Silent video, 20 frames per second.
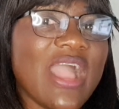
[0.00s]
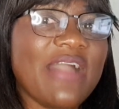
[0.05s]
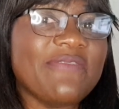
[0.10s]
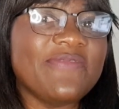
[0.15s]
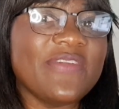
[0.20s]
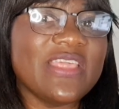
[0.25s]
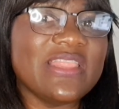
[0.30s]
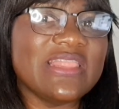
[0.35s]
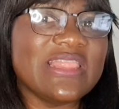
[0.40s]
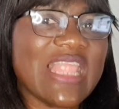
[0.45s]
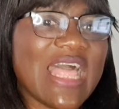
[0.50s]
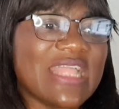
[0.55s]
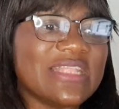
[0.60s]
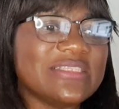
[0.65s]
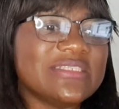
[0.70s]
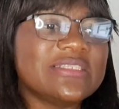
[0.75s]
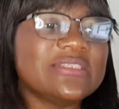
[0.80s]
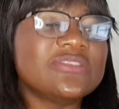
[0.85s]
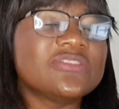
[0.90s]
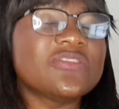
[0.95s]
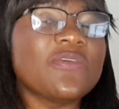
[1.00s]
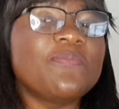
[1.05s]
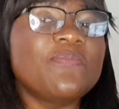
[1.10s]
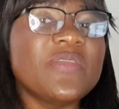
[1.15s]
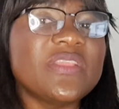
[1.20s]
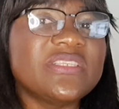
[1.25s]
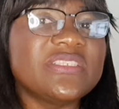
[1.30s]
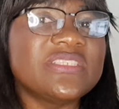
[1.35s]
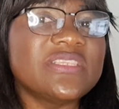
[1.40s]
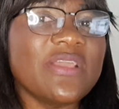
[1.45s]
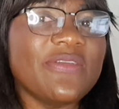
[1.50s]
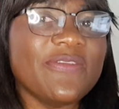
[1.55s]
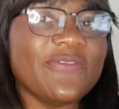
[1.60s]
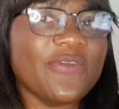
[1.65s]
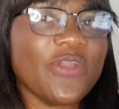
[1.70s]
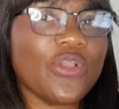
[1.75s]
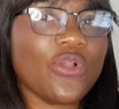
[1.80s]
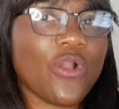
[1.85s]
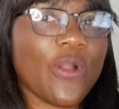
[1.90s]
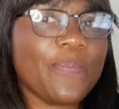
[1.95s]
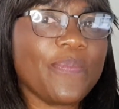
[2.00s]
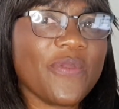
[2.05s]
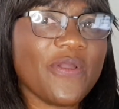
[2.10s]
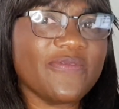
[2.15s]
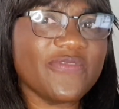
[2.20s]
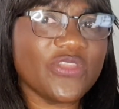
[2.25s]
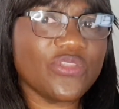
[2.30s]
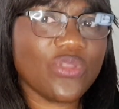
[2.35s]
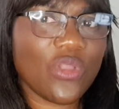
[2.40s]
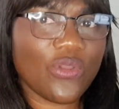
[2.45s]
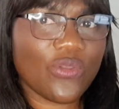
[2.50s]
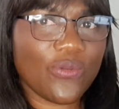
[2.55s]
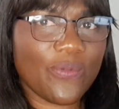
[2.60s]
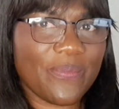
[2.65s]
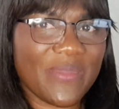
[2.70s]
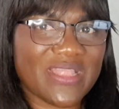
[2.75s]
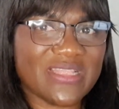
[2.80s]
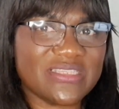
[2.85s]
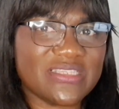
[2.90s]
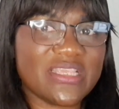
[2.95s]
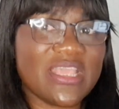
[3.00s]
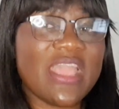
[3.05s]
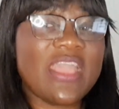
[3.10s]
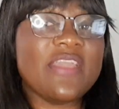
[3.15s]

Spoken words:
have a land, submit a copy of the document.